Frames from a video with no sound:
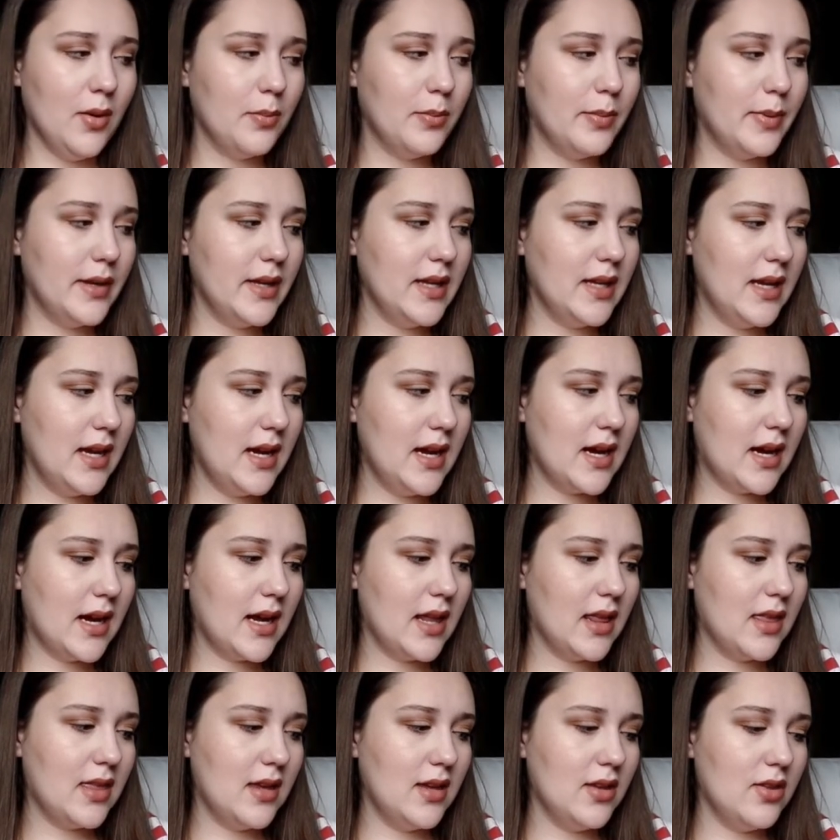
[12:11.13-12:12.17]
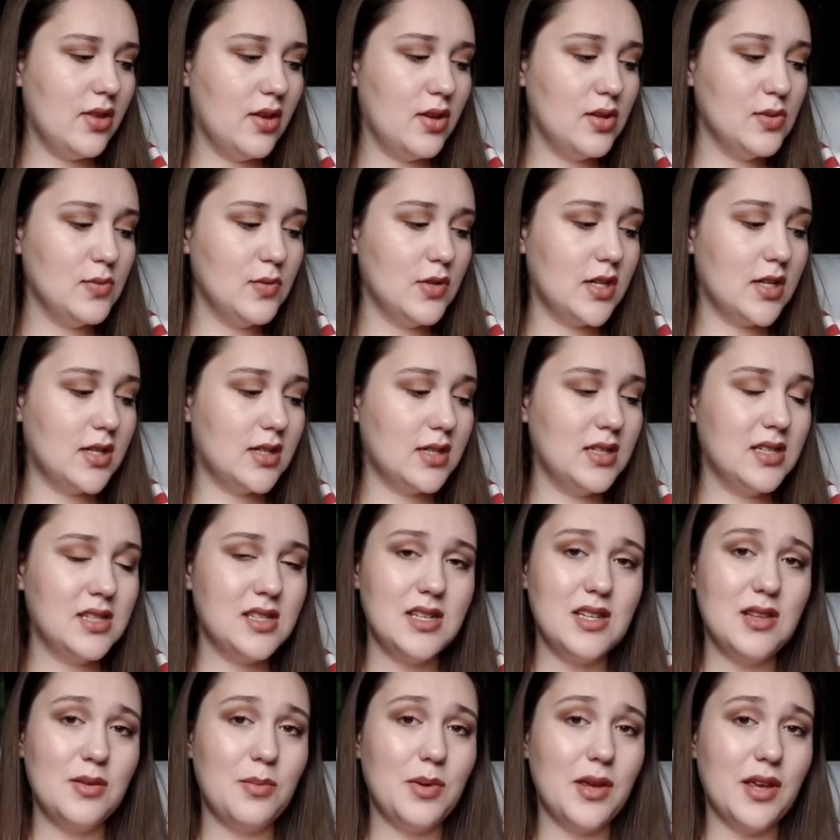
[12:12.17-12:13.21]
But yeah, I think those were
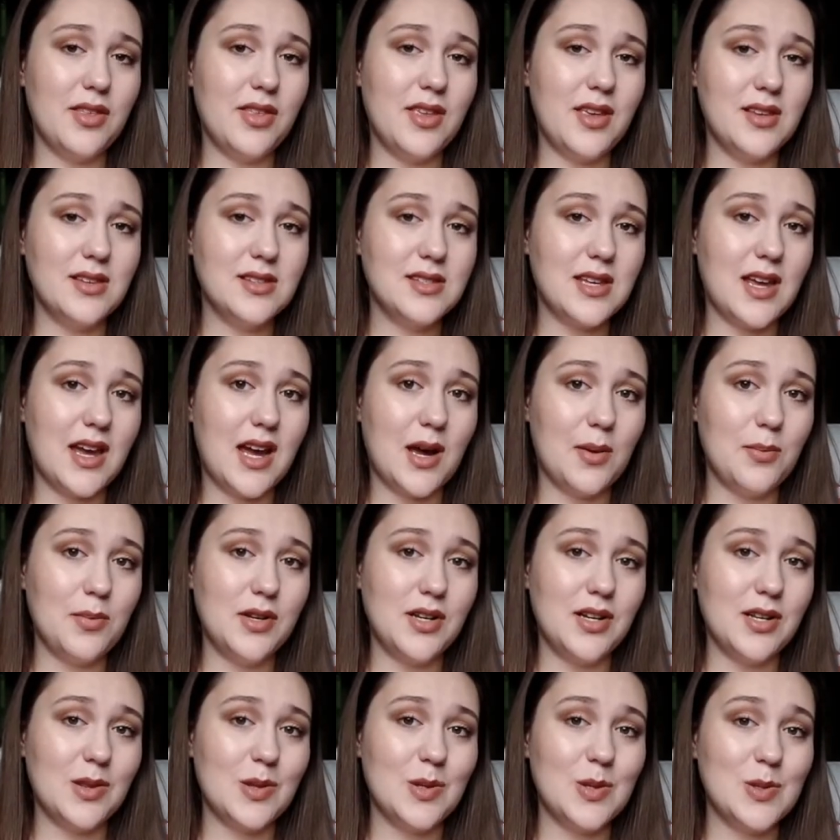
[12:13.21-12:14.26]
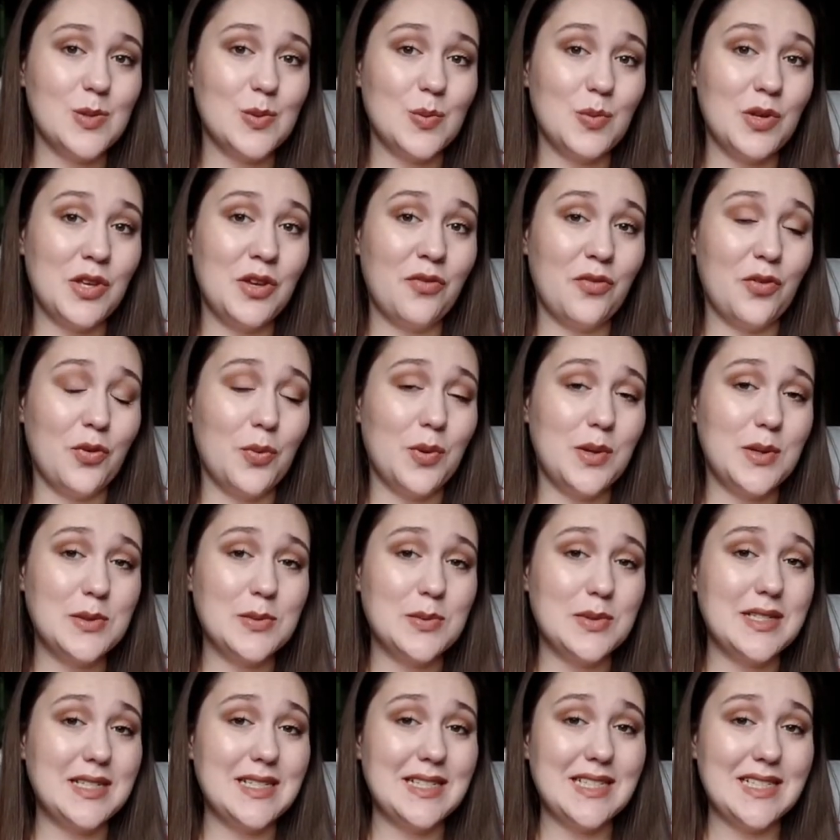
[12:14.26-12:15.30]
honestly the big things that happened this week for week
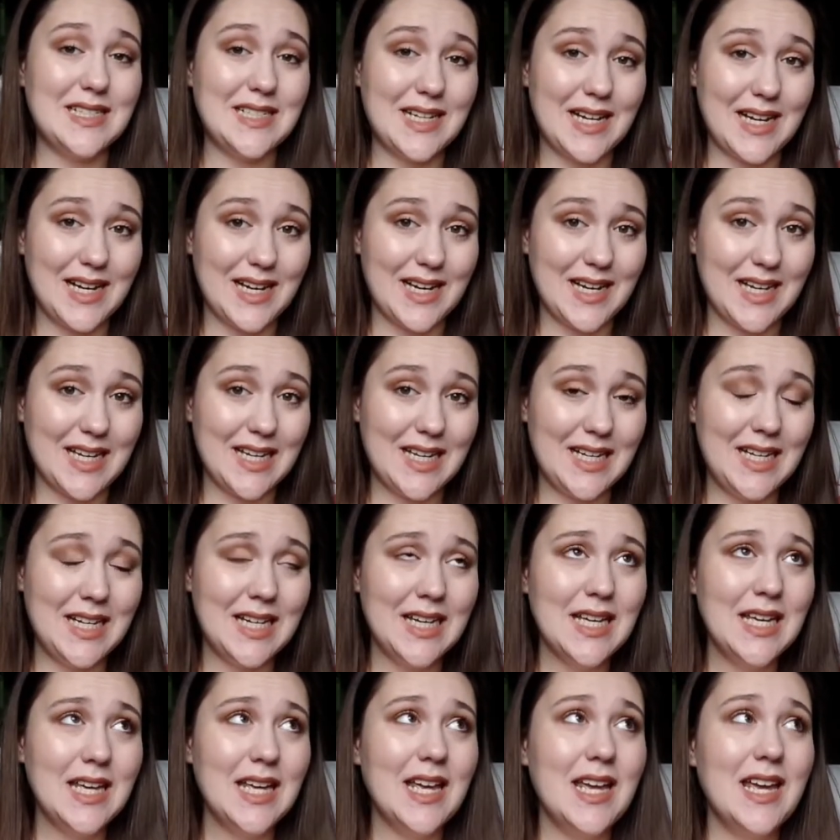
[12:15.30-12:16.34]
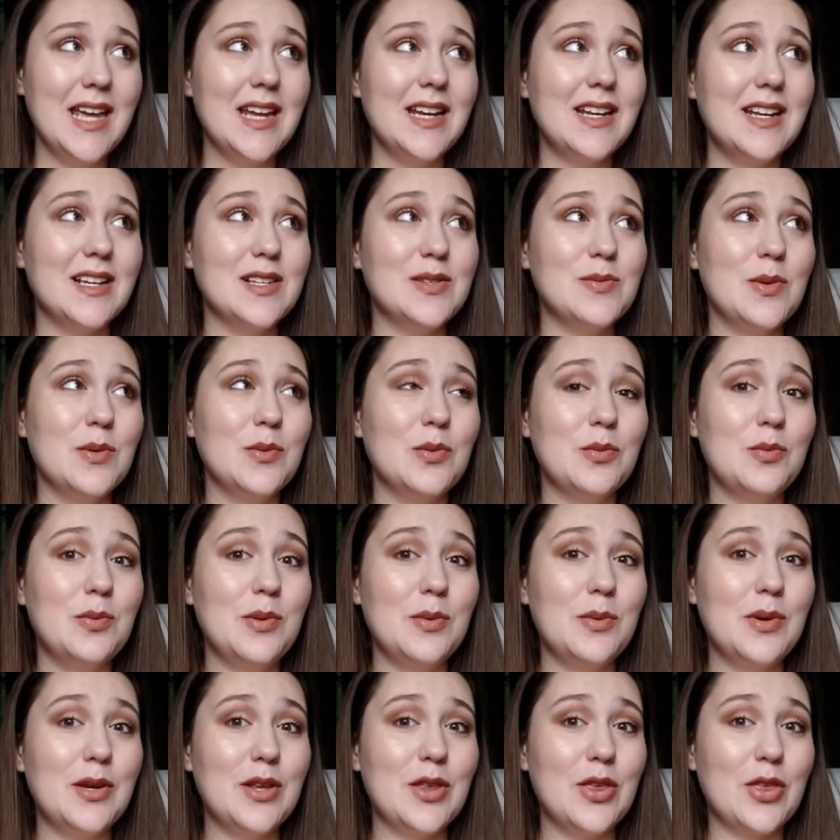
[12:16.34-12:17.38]
29. Next week will be
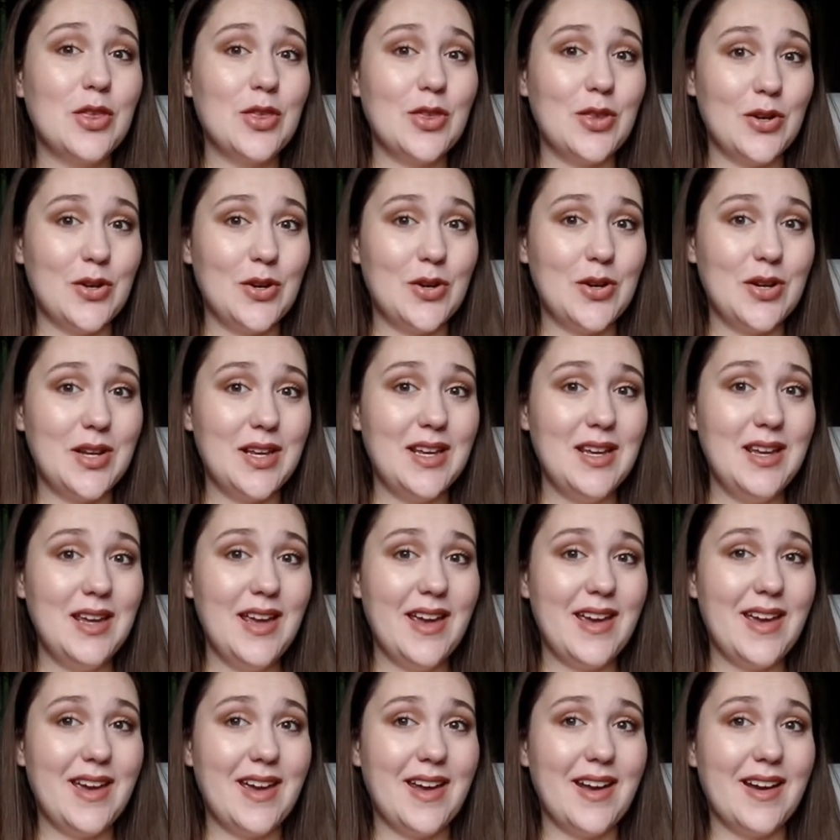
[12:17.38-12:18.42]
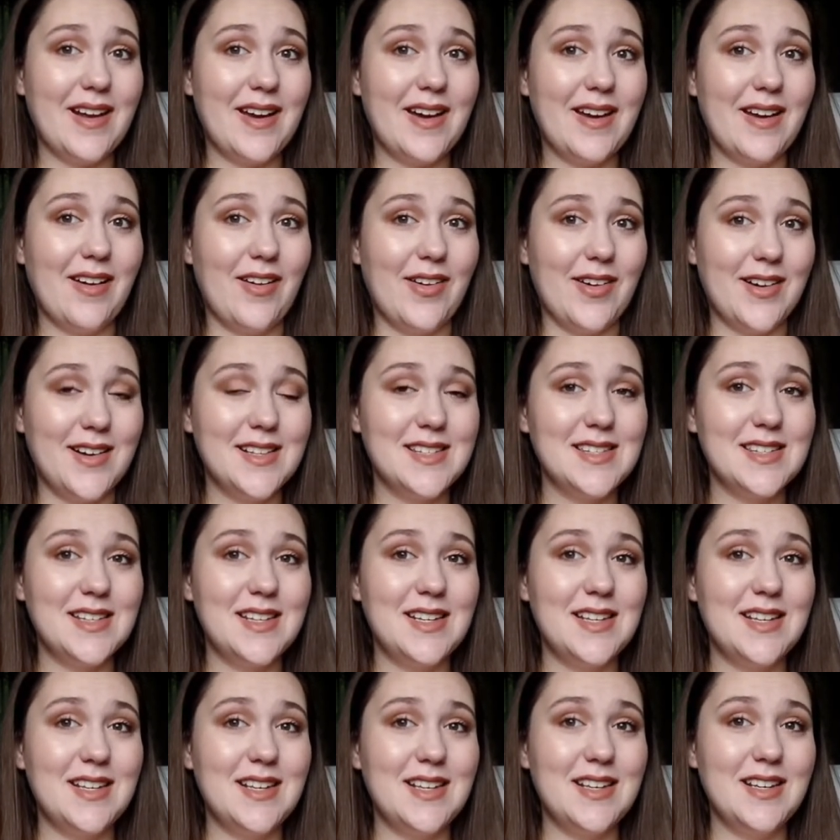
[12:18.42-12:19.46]
week 30, and I
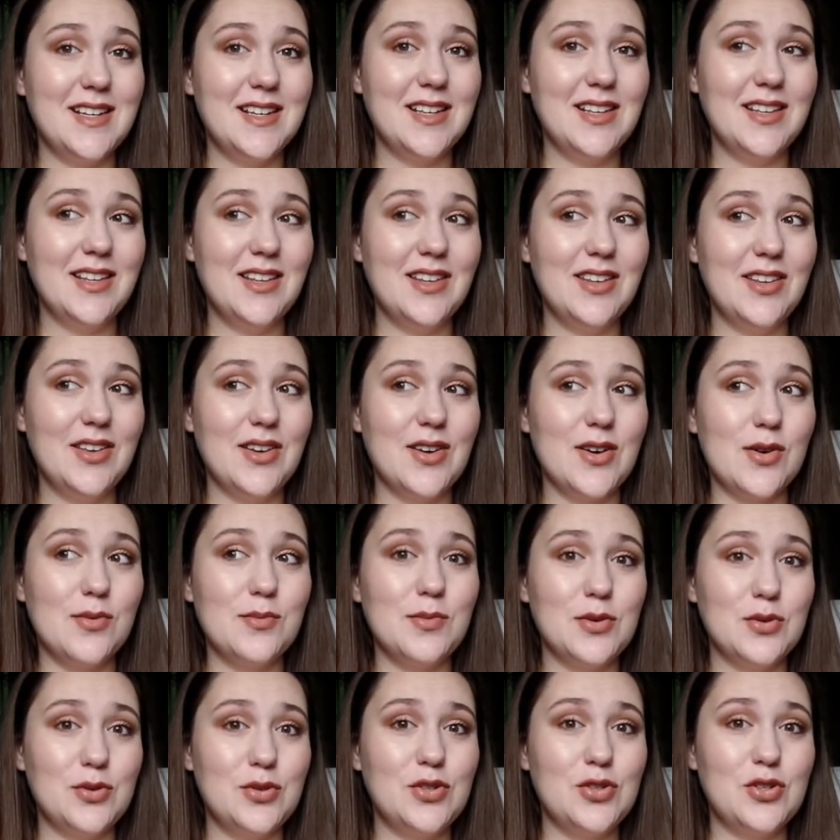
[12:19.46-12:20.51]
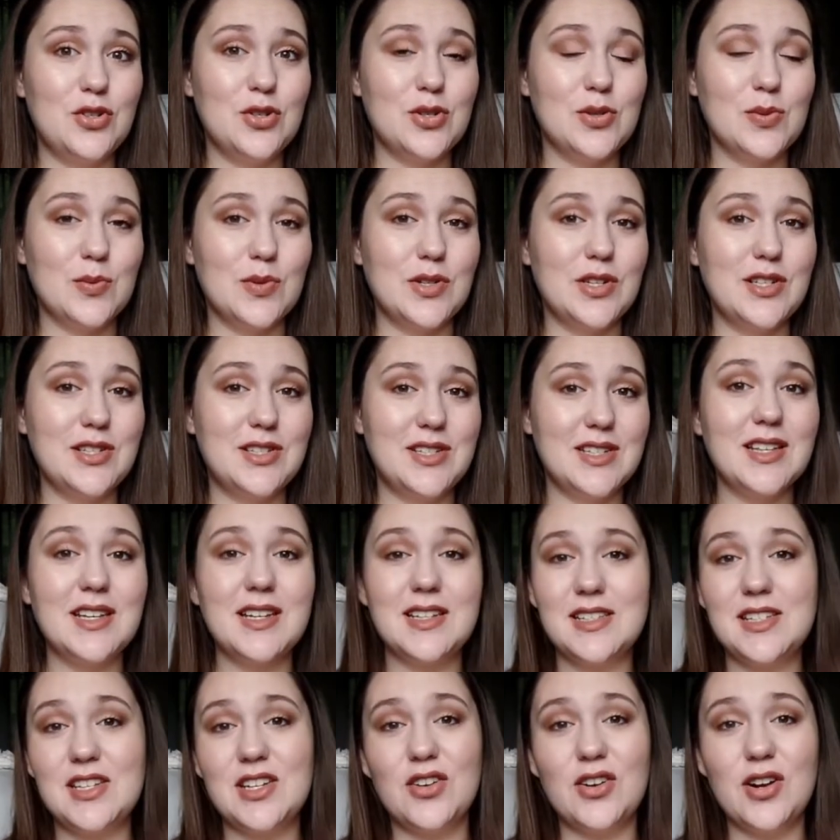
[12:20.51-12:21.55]
honestly almost just wanted to like
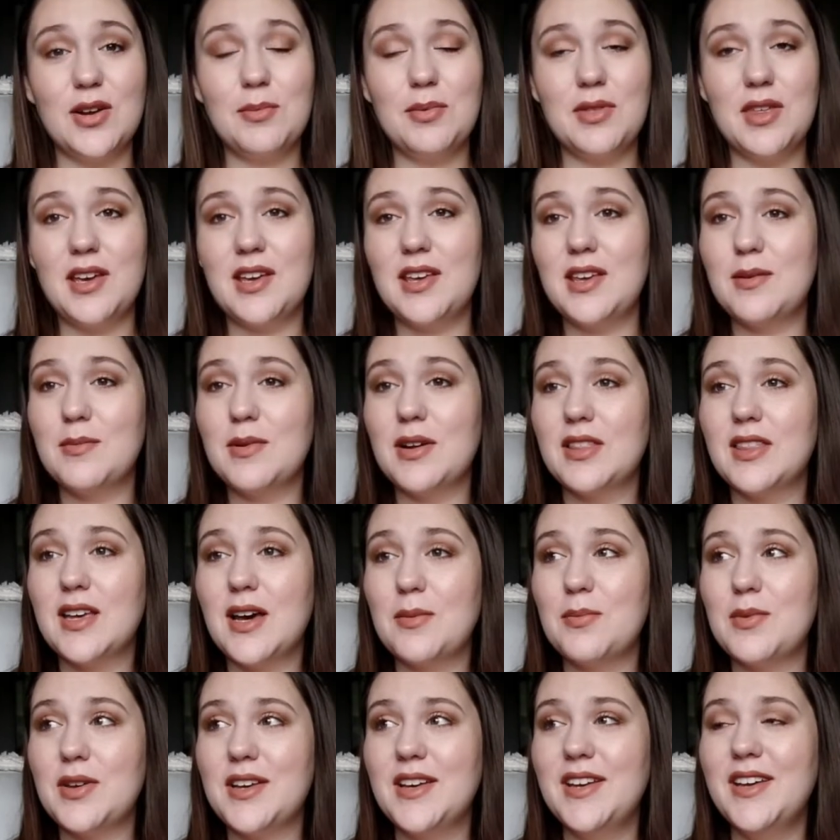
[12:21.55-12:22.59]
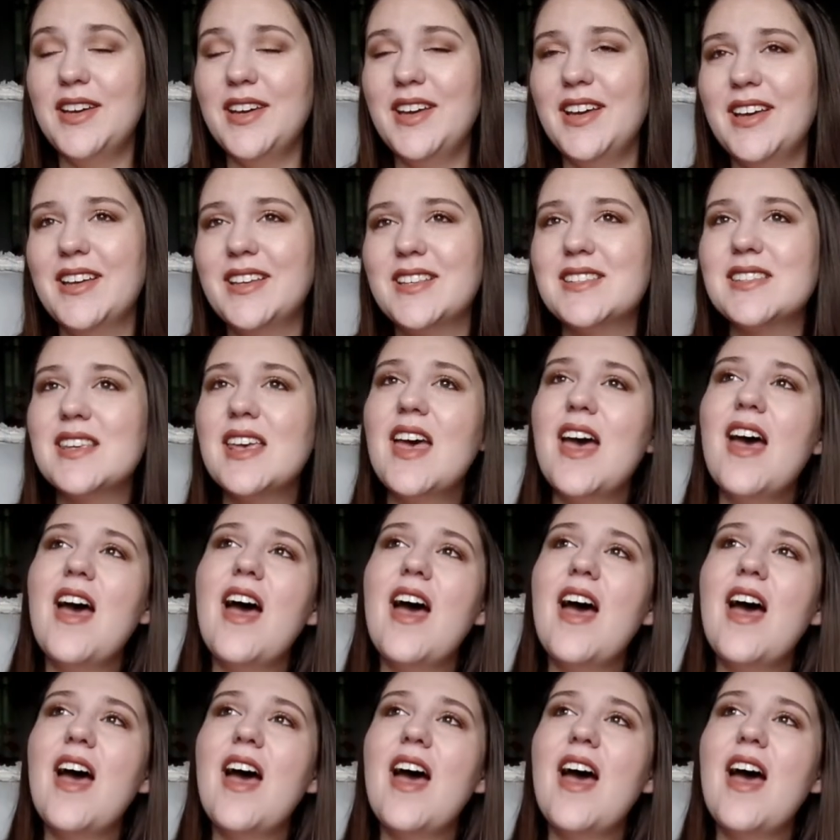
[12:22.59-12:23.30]
tear up thinking about that because